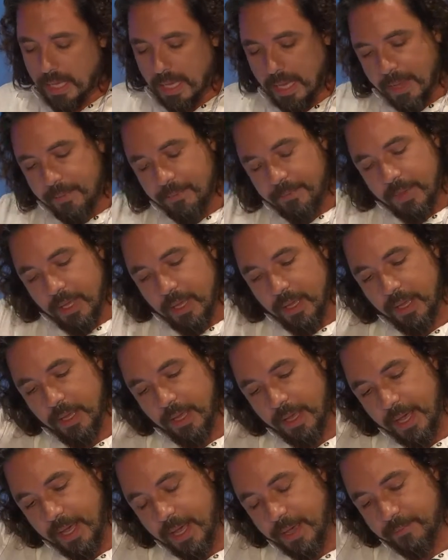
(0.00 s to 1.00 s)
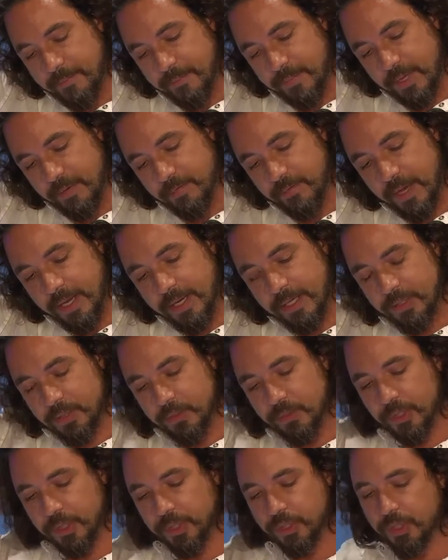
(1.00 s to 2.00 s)
I'm, I'm invited to
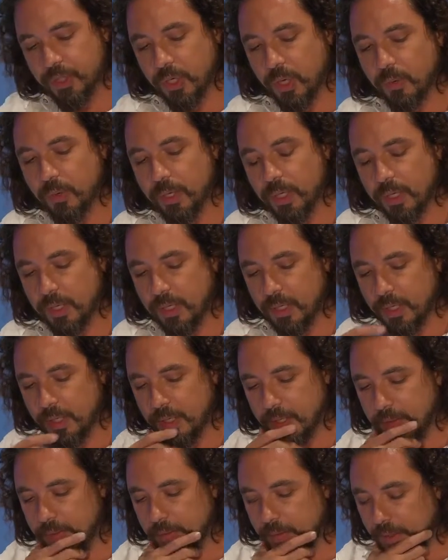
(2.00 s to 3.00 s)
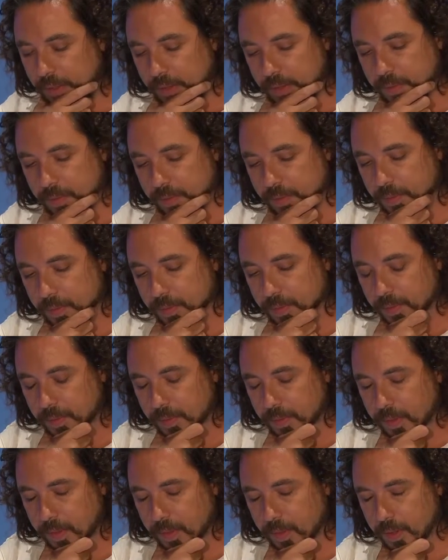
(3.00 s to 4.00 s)
do a show in, in, in
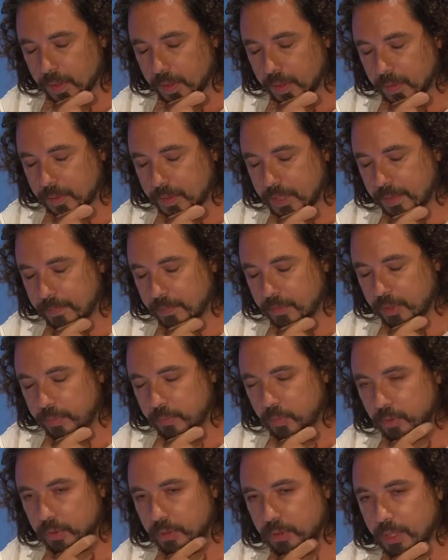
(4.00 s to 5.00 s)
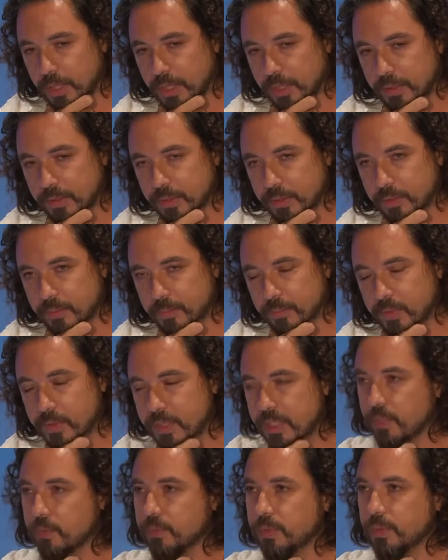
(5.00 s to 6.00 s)
the Contemporary Modern Art
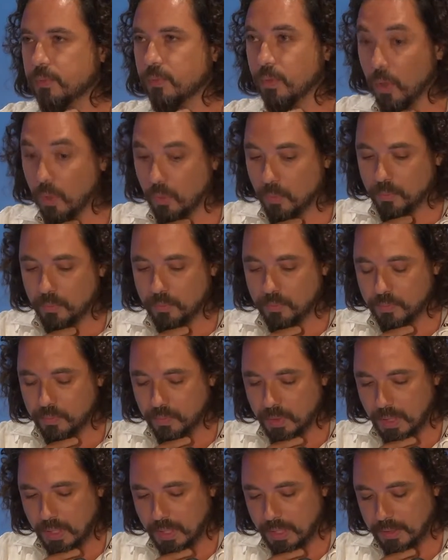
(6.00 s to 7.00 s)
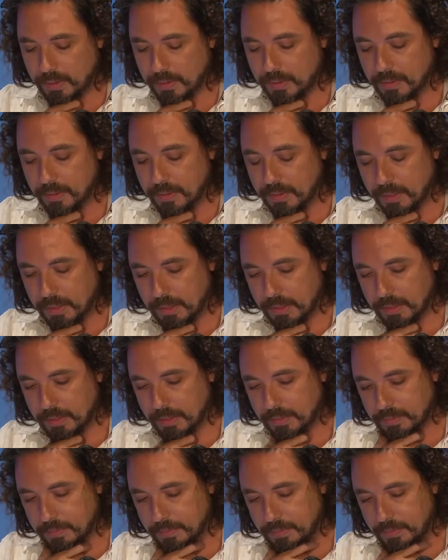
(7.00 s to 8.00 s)
Museum in Rome uh, uh,
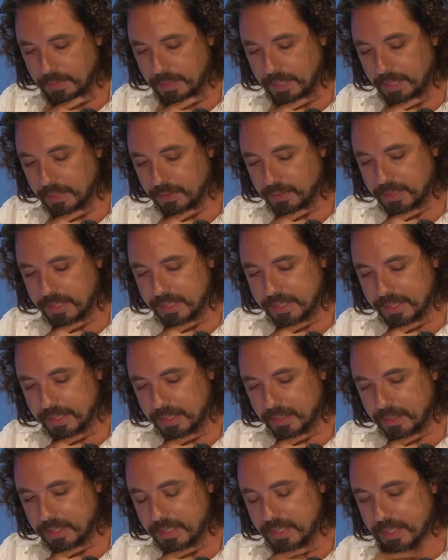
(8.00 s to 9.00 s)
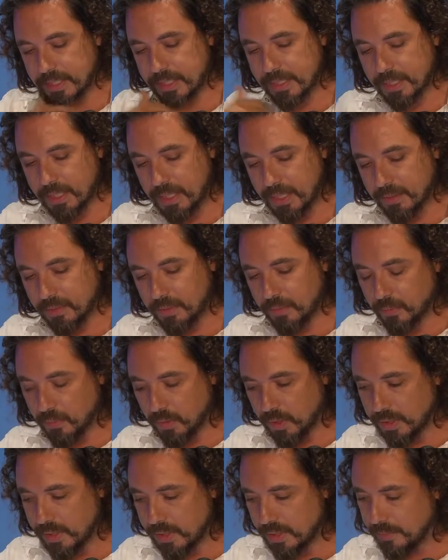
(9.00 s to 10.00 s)
later this year. And this is uh, the
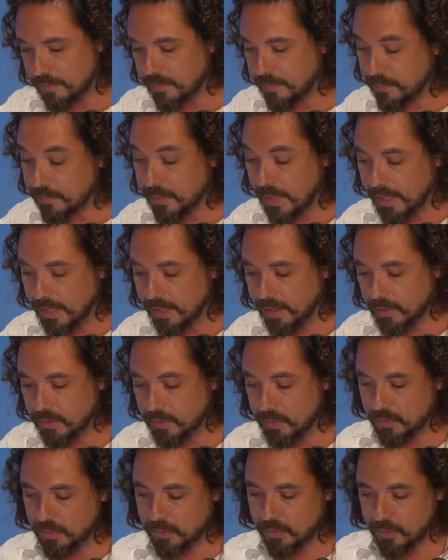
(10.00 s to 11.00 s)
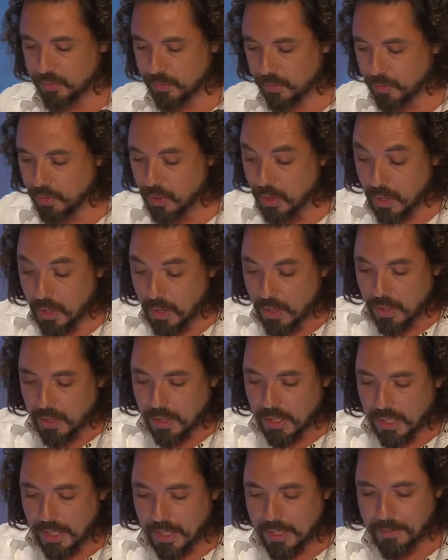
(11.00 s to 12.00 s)
works I'm planning to do.
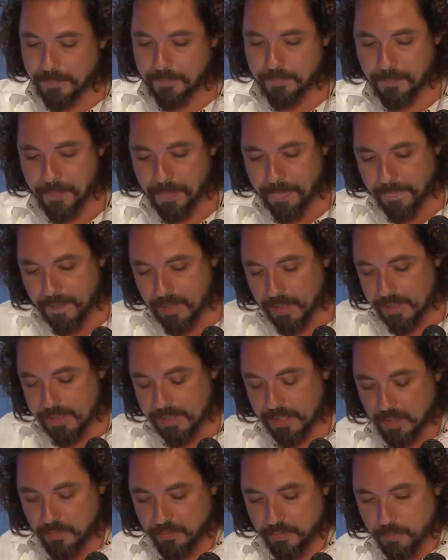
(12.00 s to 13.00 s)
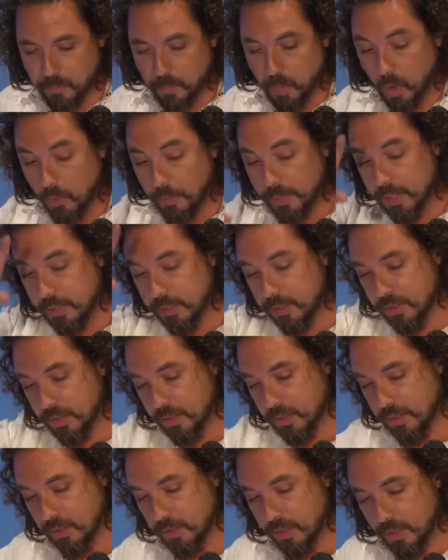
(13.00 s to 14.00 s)
Um, it's kind of a moment
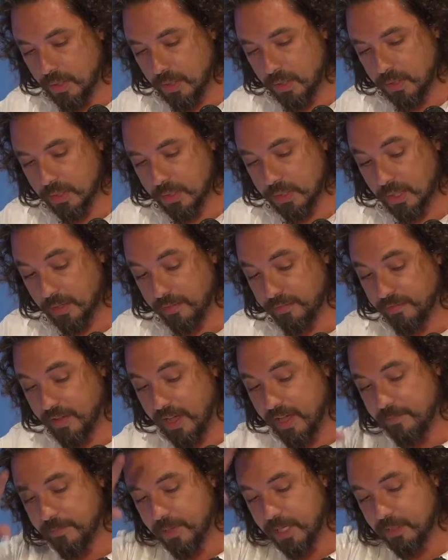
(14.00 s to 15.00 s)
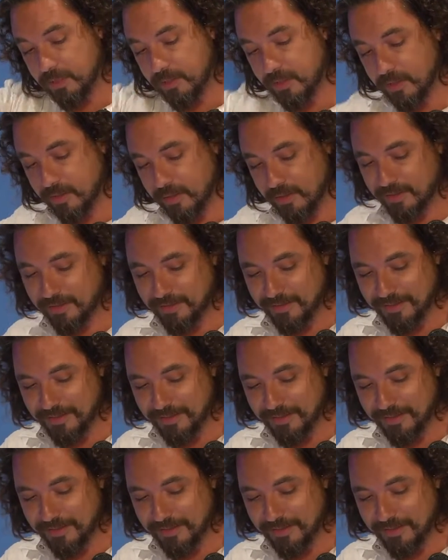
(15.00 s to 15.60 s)
it's like a five meter